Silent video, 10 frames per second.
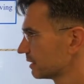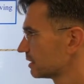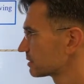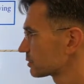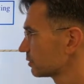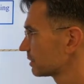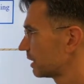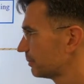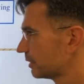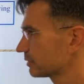So a
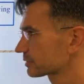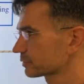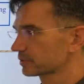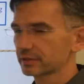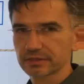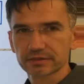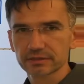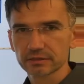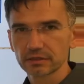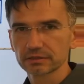pulse, or this is a
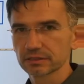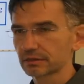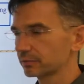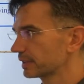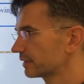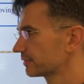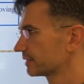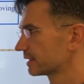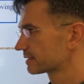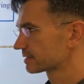solitary wave,
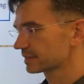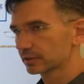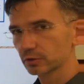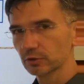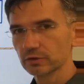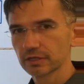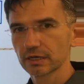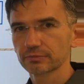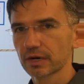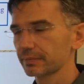it's a single
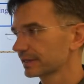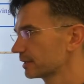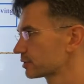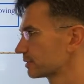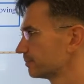propagation.